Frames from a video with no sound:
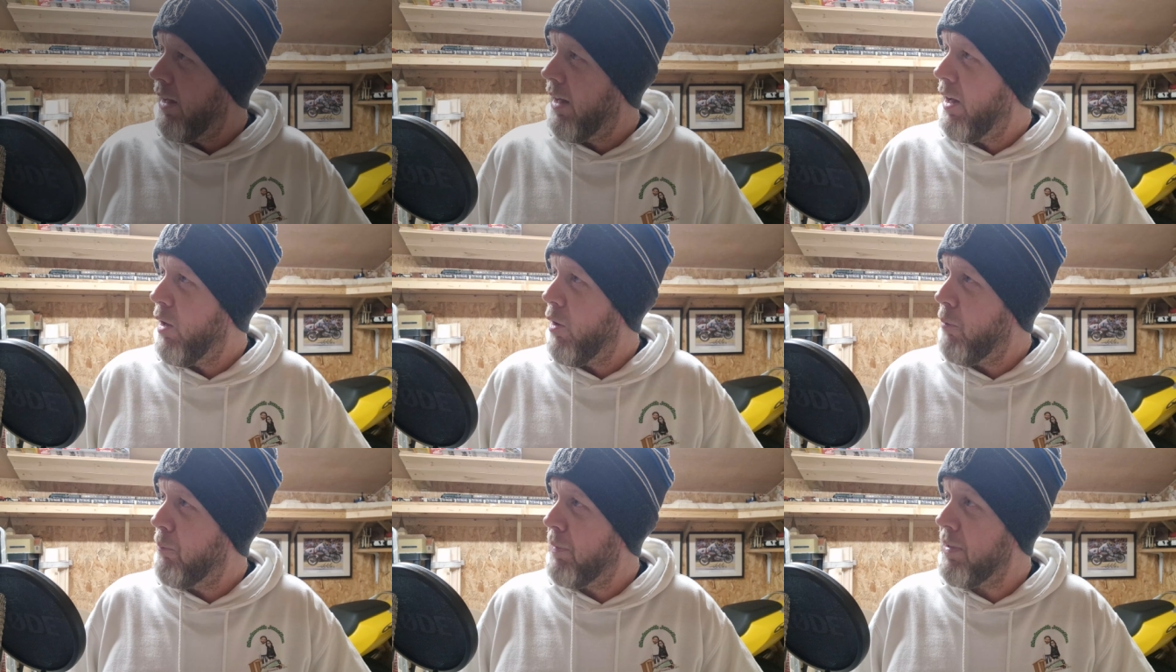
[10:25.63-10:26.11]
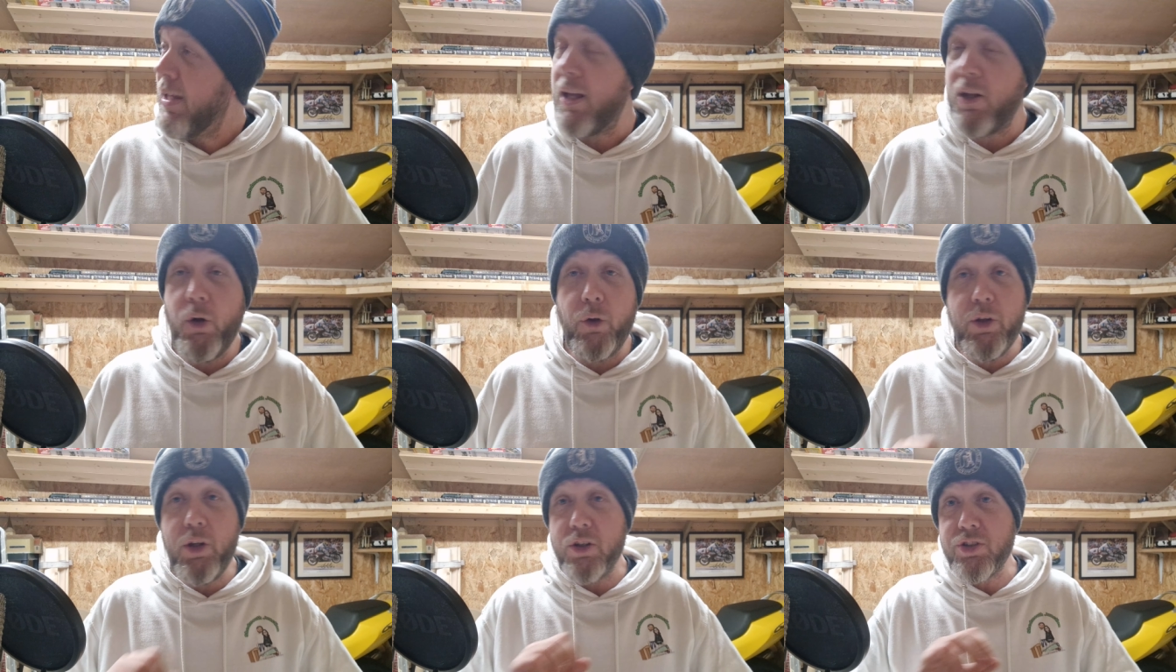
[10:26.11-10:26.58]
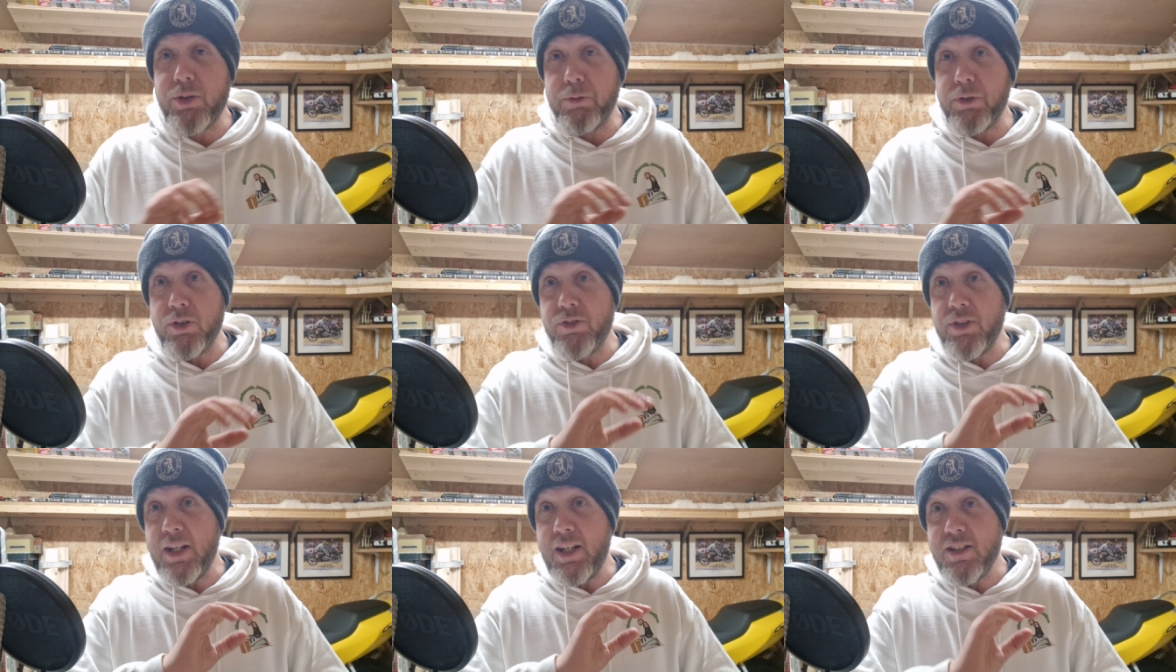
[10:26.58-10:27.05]
um, but yeah, on the
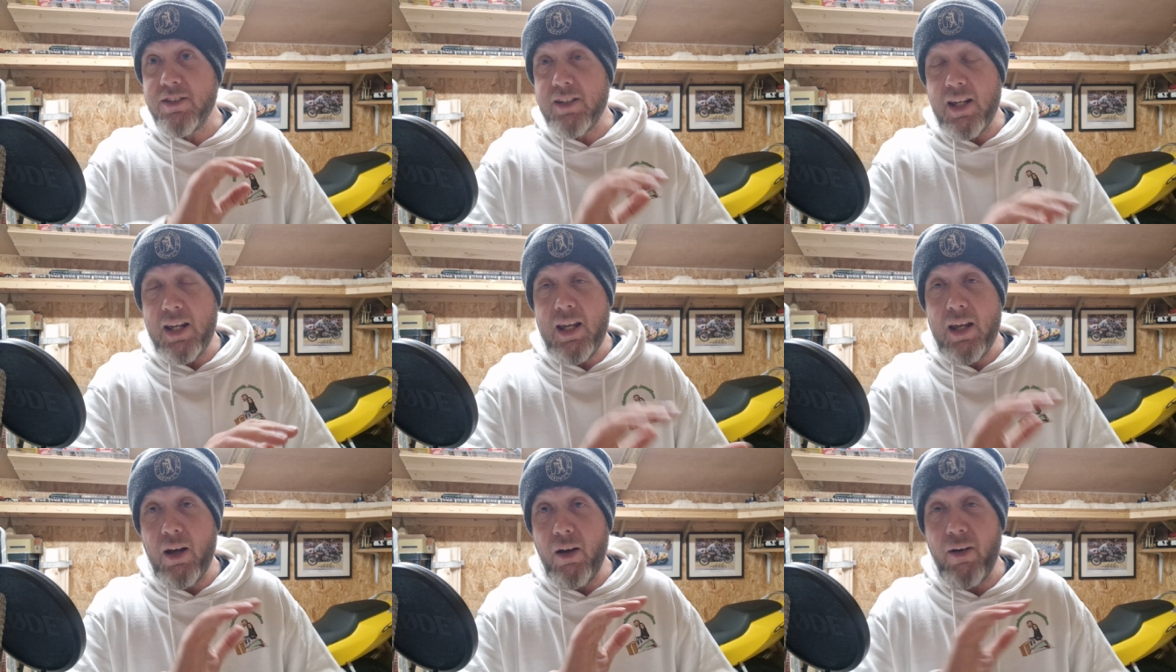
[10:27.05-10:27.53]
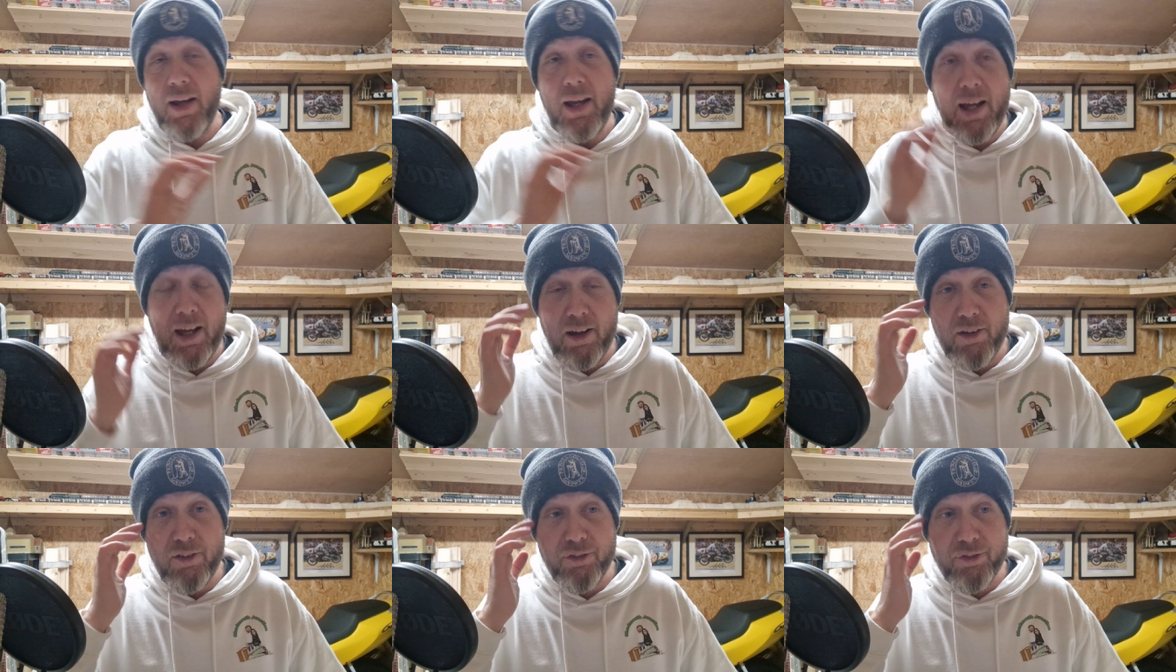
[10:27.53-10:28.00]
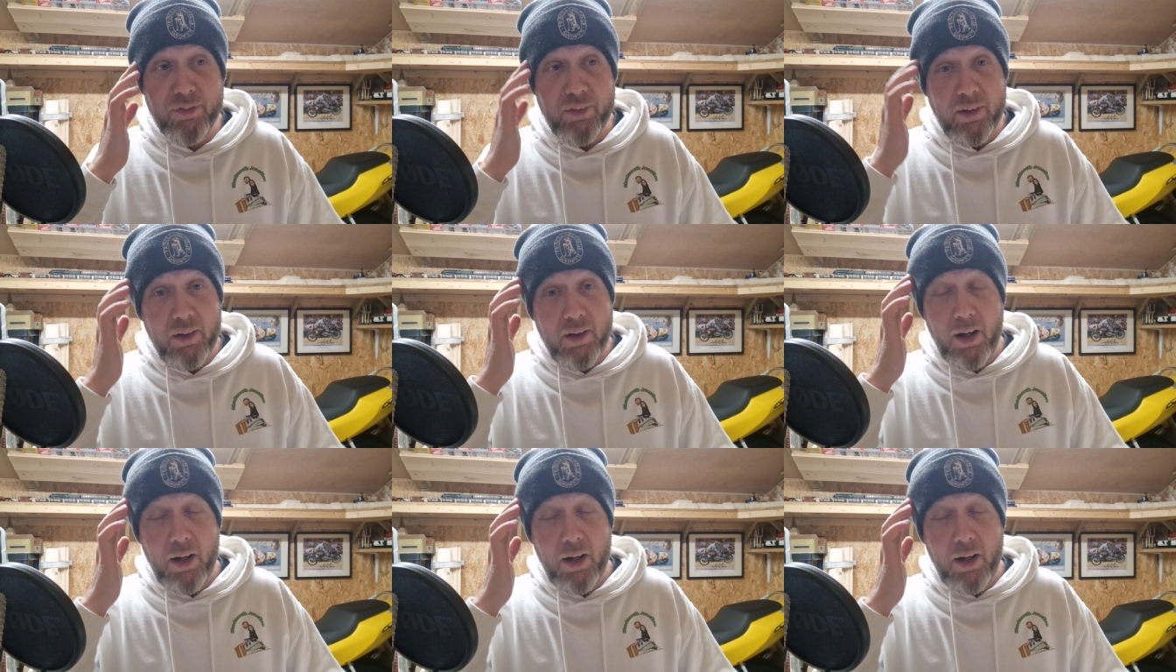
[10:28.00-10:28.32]
subject of TT, I have,